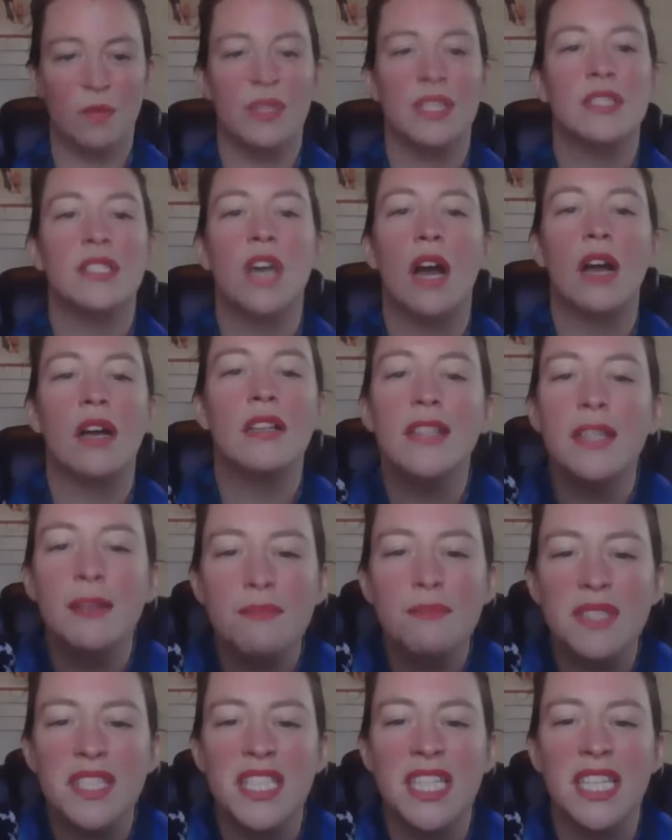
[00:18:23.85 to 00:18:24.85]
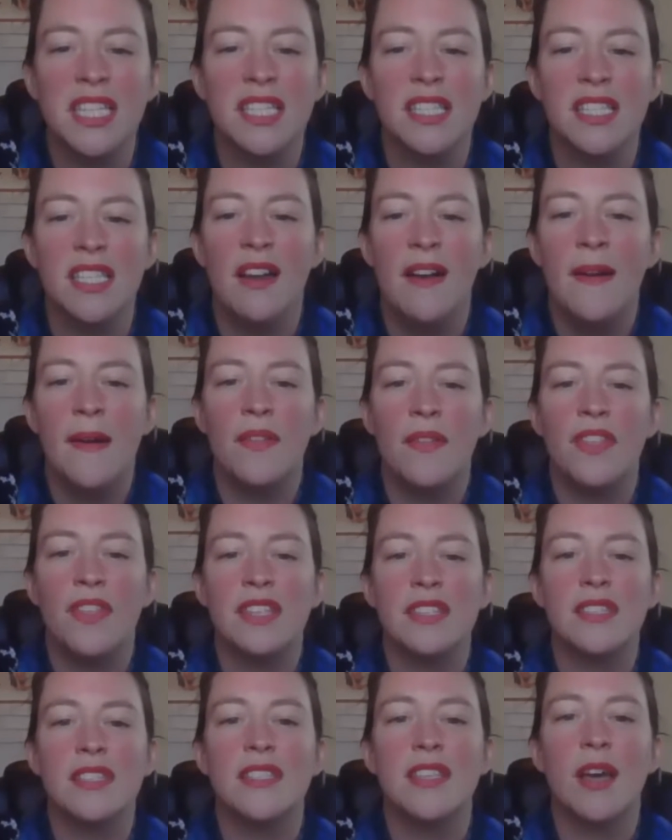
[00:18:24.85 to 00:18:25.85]
We saw glimpses
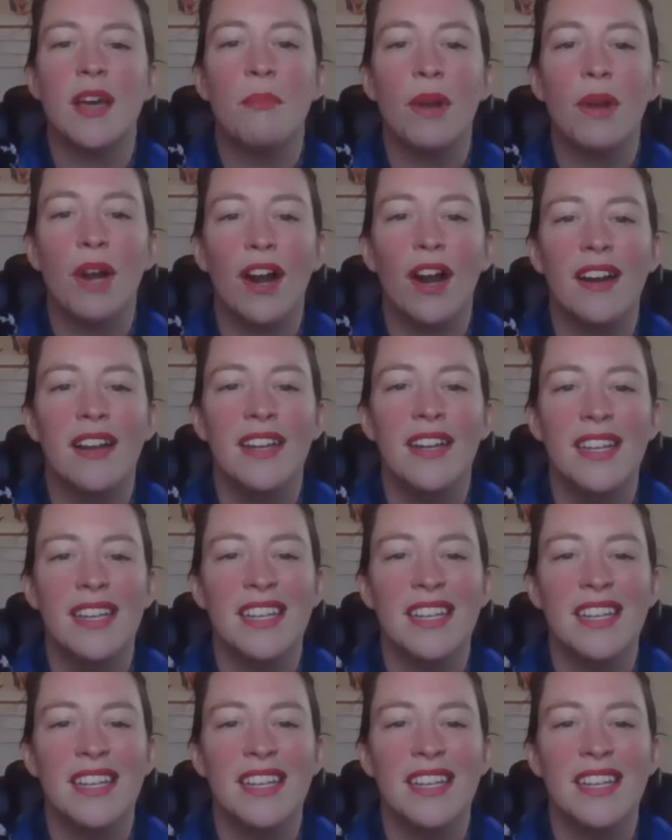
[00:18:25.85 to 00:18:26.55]
this summer